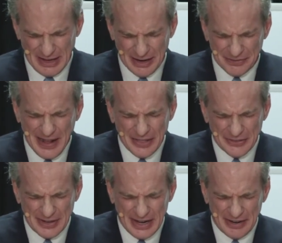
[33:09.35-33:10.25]
Our
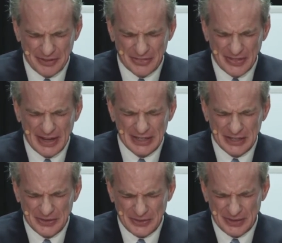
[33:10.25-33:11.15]
Father in heaven, thank
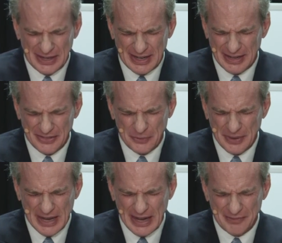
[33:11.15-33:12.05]
you uh, that
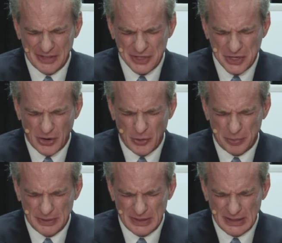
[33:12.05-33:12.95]
we have this hope
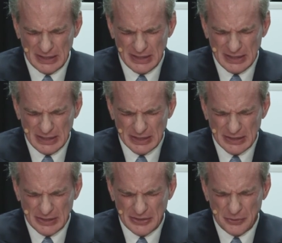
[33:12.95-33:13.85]

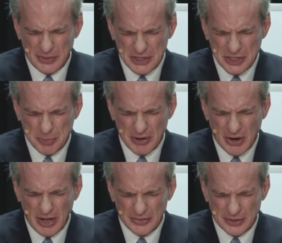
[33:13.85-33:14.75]
that reaches
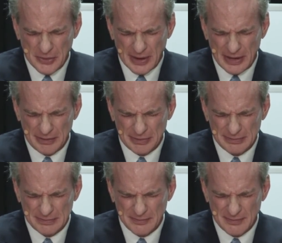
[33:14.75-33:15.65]
beyond the grave
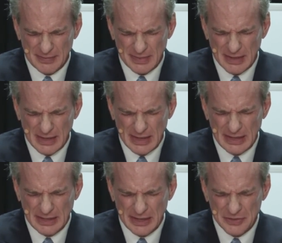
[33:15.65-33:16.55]

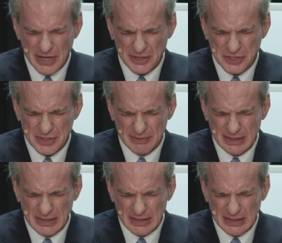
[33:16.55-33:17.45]
and gives us
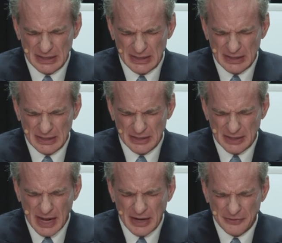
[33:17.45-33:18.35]

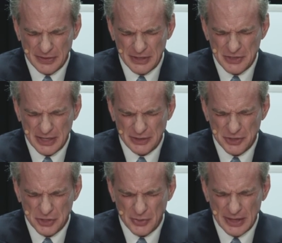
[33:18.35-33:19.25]
confidence and
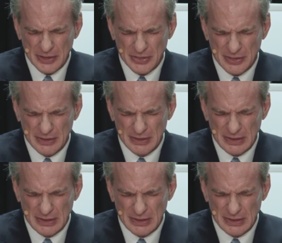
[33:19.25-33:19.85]
strength